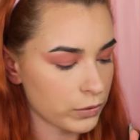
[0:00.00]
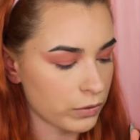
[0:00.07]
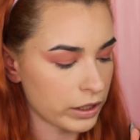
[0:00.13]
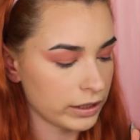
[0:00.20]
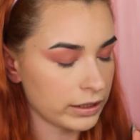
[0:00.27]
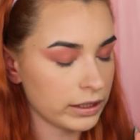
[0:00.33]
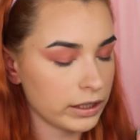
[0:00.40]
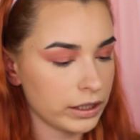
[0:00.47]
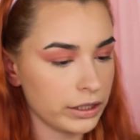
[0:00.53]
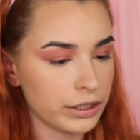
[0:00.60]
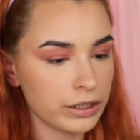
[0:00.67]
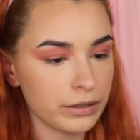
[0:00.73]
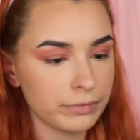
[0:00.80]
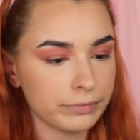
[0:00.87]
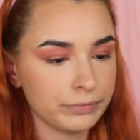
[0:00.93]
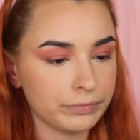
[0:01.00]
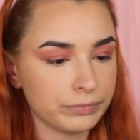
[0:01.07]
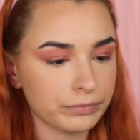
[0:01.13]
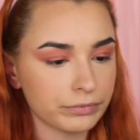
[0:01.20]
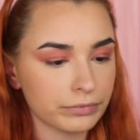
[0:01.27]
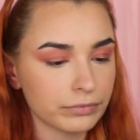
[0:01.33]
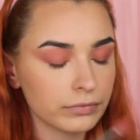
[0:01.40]
one right here.
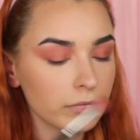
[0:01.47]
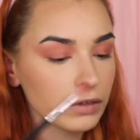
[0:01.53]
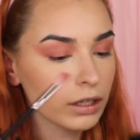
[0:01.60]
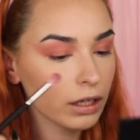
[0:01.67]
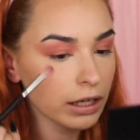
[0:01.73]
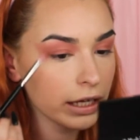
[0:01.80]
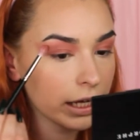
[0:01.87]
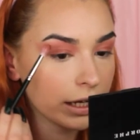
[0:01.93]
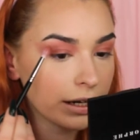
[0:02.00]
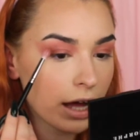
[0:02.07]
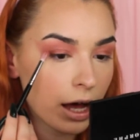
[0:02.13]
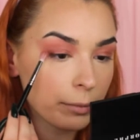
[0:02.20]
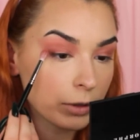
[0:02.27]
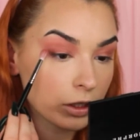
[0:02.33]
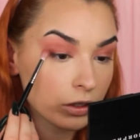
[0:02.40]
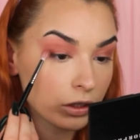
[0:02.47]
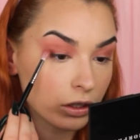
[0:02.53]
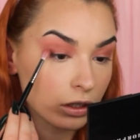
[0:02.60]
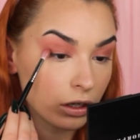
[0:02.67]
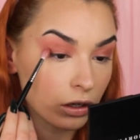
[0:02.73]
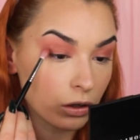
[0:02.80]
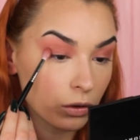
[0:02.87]
And I'm gonna
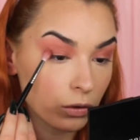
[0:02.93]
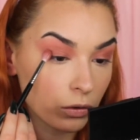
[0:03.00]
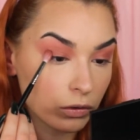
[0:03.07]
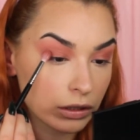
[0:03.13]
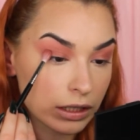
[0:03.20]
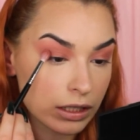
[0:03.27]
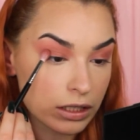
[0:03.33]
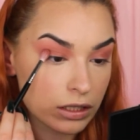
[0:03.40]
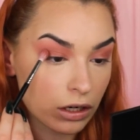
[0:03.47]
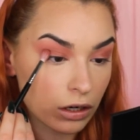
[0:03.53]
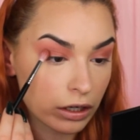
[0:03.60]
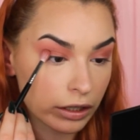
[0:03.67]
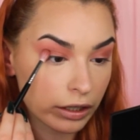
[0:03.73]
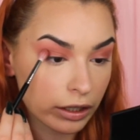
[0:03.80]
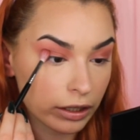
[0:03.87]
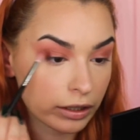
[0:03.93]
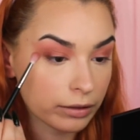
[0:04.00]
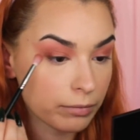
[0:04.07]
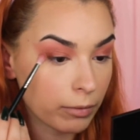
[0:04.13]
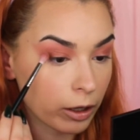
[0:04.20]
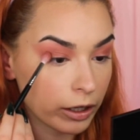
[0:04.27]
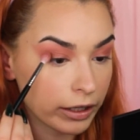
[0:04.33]
go
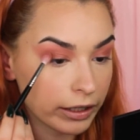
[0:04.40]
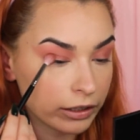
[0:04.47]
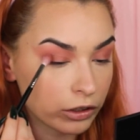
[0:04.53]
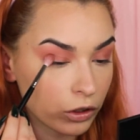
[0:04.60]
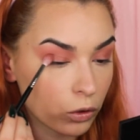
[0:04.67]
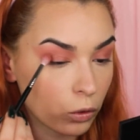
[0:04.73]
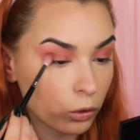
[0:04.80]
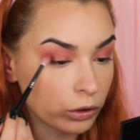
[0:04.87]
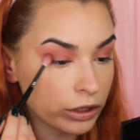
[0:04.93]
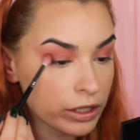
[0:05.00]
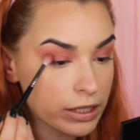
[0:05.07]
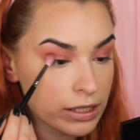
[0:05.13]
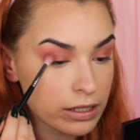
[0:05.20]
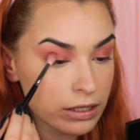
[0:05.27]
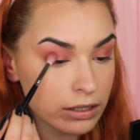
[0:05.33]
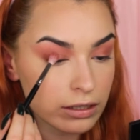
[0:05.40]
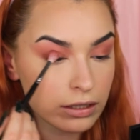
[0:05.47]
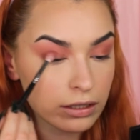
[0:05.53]
darken my inner corners